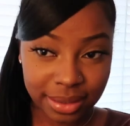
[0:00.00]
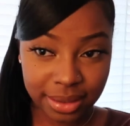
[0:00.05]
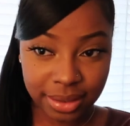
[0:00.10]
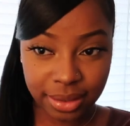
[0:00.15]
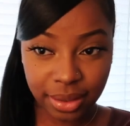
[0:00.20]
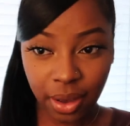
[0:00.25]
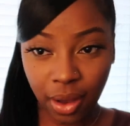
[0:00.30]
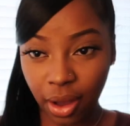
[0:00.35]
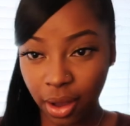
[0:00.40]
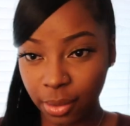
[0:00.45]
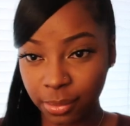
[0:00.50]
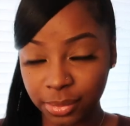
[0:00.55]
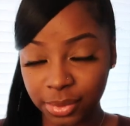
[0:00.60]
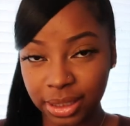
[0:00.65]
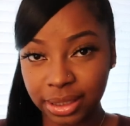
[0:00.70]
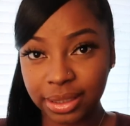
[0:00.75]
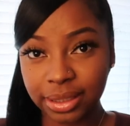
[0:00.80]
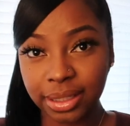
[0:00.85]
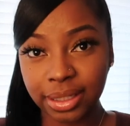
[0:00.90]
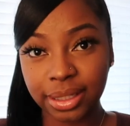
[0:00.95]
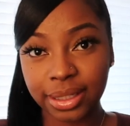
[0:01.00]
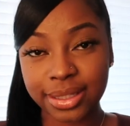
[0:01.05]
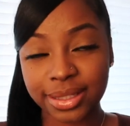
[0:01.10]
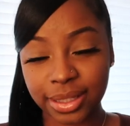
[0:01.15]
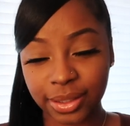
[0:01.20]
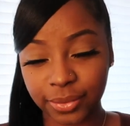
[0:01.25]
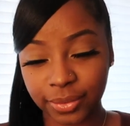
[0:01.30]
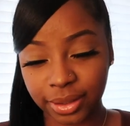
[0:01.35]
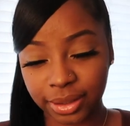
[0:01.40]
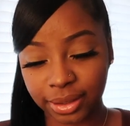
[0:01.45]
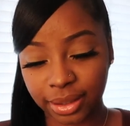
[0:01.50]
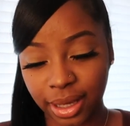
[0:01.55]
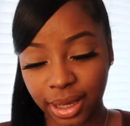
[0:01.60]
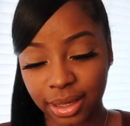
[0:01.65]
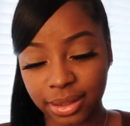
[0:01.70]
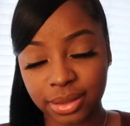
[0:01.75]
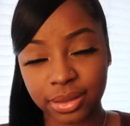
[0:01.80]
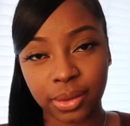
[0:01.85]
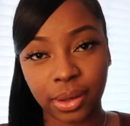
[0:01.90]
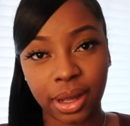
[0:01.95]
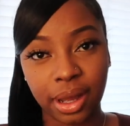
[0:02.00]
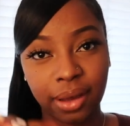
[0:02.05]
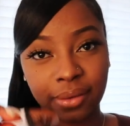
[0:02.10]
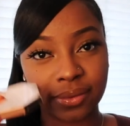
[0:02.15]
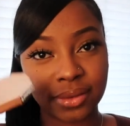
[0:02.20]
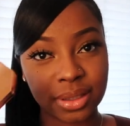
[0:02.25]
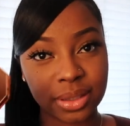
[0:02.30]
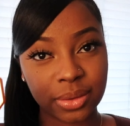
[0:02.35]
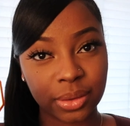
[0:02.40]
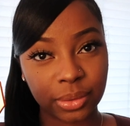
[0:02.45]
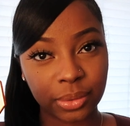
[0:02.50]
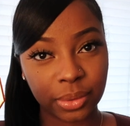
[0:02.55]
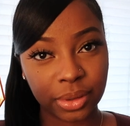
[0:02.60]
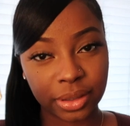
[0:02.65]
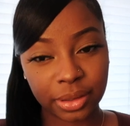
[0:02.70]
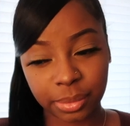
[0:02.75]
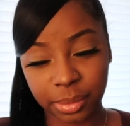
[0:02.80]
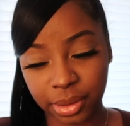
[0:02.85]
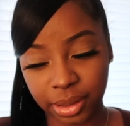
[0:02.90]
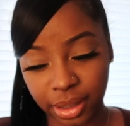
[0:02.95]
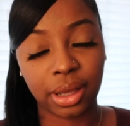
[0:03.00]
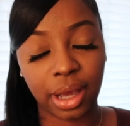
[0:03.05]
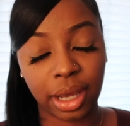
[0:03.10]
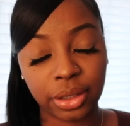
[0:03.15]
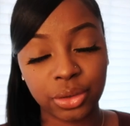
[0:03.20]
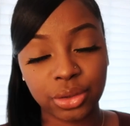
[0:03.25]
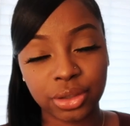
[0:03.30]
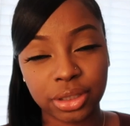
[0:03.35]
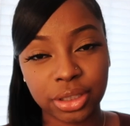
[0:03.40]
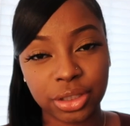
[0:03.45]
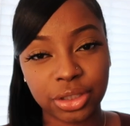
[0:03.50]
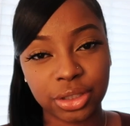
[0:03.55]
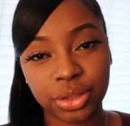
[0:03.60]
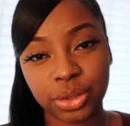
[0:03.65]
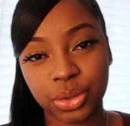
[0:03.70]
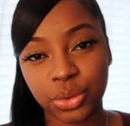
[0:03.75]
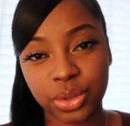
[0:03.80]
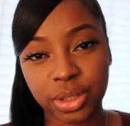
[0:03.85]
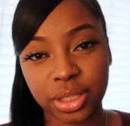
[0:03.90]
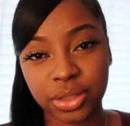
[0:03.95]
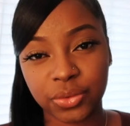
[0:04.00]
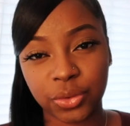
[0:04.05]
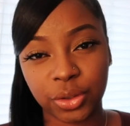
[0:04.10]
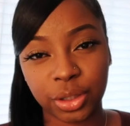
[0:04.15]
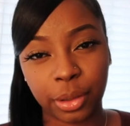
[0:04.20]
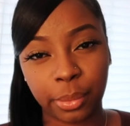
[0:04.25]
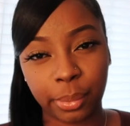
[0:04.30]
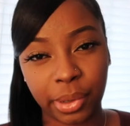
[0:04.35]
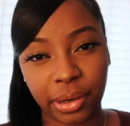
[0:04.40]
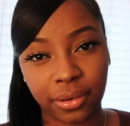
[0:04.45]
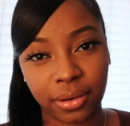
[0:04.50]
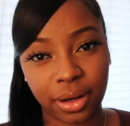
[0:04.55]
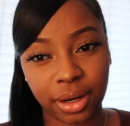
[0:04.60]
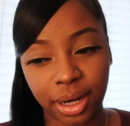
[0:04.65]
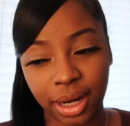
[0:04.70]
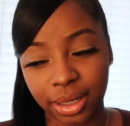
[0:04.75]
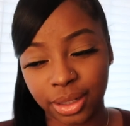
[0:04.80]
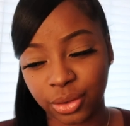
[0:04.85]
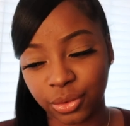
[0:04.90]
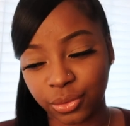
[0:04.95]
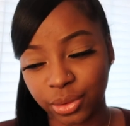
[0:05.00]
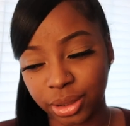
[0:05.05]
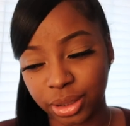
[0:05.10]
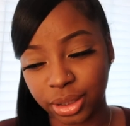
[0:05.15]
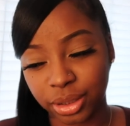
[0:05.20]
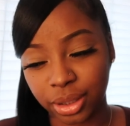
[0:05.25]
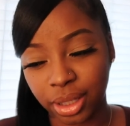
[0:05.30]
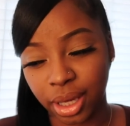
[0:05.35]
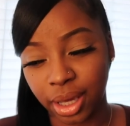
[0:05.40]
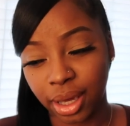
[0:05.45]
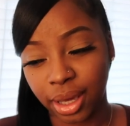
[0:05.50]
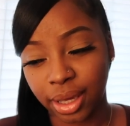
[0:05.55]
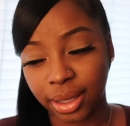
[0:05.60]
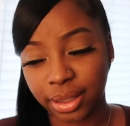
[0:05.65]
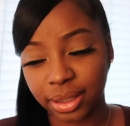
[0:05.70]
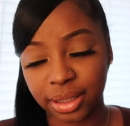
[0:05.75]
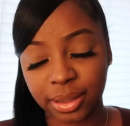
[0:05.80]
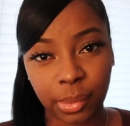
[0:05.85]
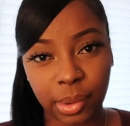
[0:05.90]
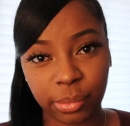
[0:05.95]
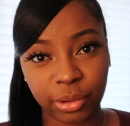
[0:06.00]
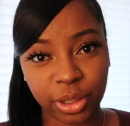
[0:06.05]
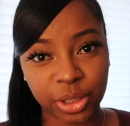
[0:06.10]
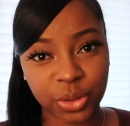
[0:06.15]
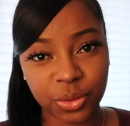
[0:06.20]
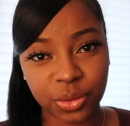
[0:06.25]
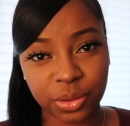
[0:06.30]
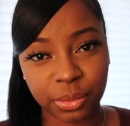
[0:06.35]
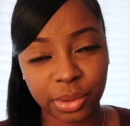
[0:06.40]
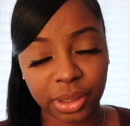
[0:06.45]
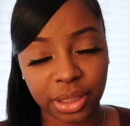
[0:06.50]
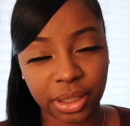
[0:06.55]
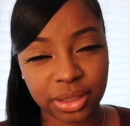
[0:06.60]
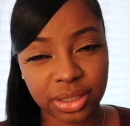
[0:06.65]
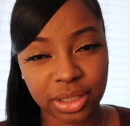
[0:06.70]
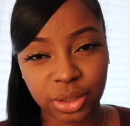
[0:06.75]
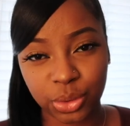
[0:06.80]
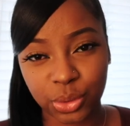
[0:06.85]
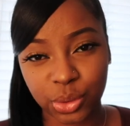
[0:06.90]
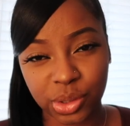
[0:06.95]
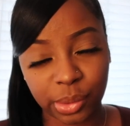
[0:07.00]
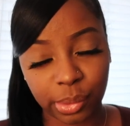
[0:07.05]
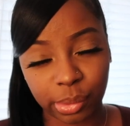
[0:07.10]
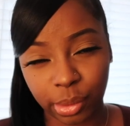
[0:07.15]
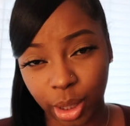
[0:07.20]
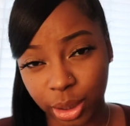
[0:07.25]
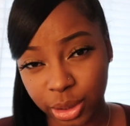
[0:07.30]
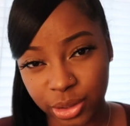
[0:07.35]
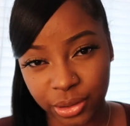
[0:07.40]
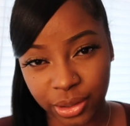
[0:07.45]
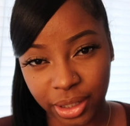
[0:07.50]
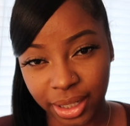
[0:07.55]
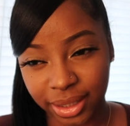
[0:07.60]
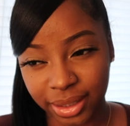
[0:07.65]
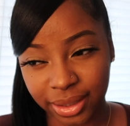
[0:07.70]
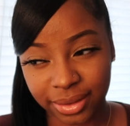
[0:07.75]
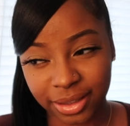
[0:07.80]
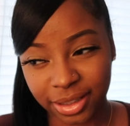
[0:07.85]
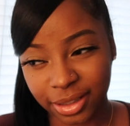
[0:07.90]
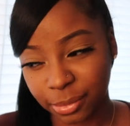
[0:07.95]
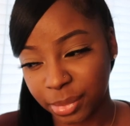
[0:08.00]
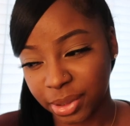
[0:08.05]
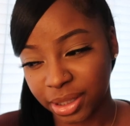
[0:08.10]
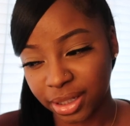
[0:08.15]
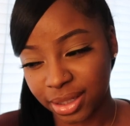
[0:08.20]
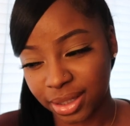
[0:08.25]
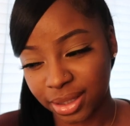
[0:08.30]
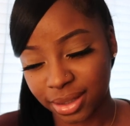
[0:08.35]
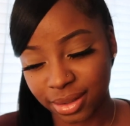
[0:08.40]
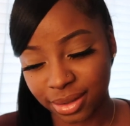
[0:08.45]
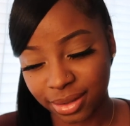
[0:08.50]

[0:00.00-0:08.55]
see how I'm looking and stuff like that so I have this one with me I usually just use this for the mirror I don't really keep a brush with me to use the bronzer or anything because